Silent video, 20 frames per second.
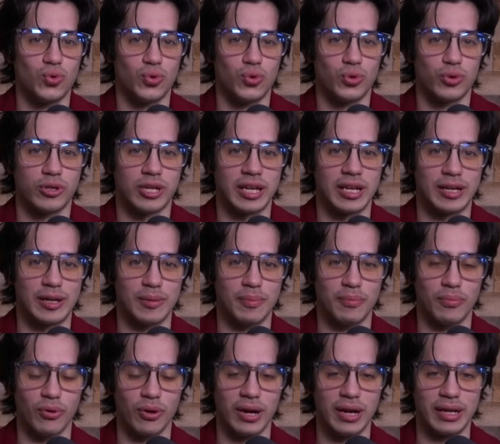take a
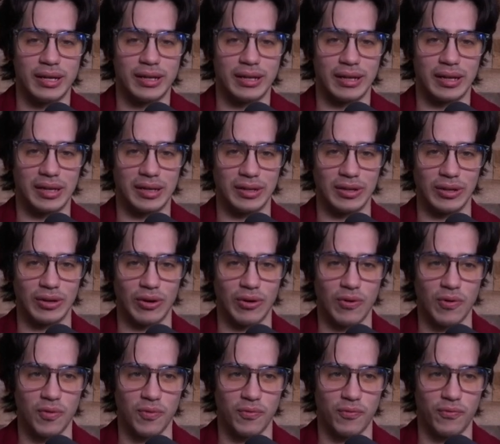break and,
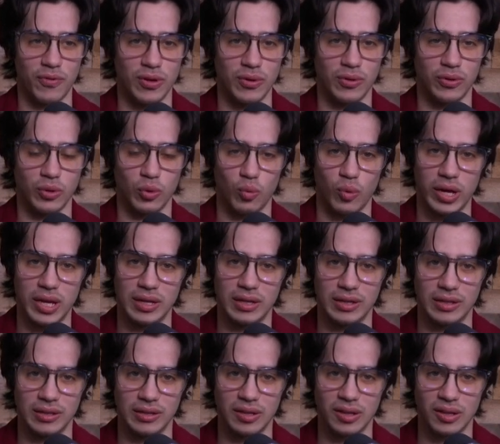feel the
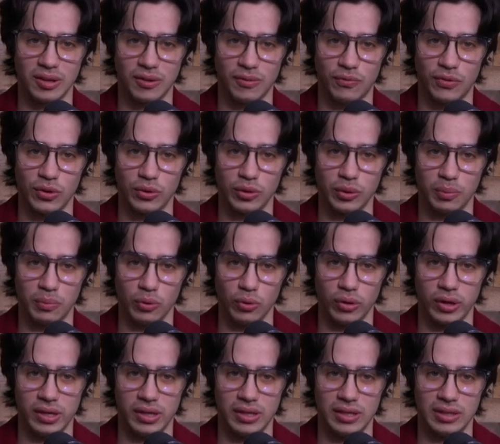wind, feel the
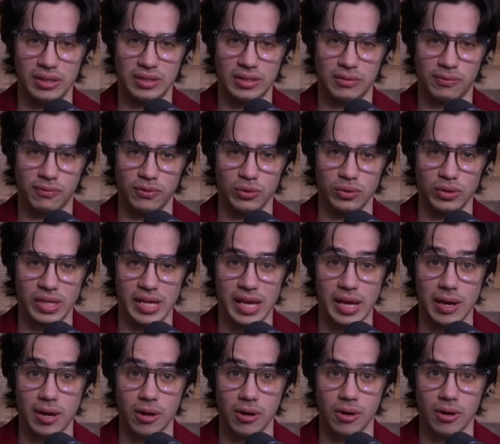breeze, feel the
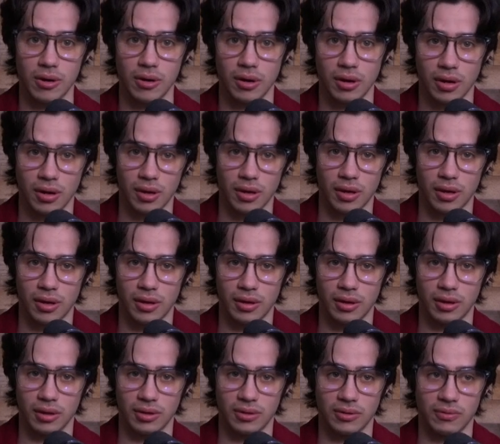air,
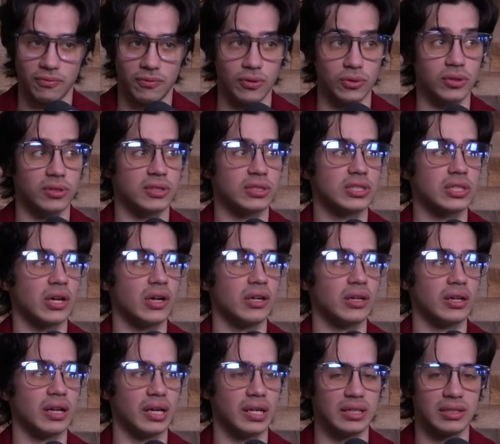feel the
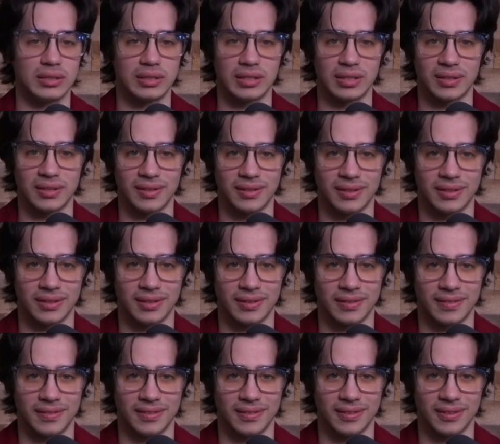sunlight.
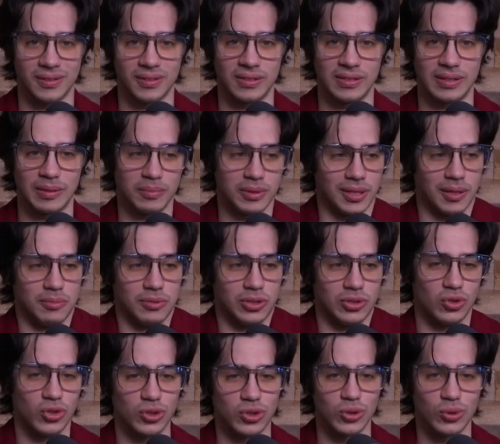Sometimes it's
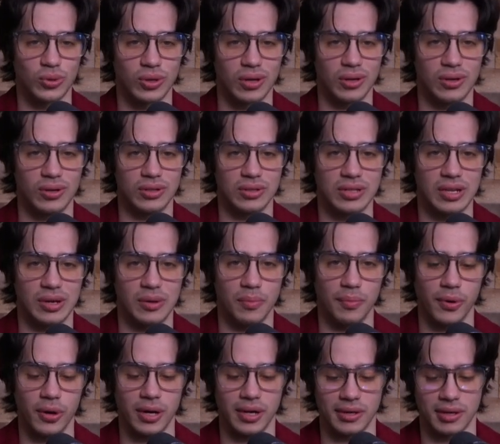just okay to take a
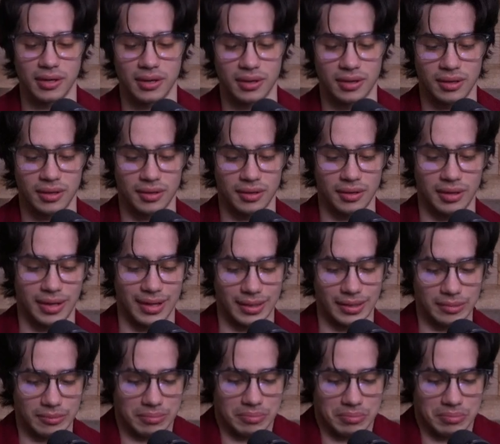break, and,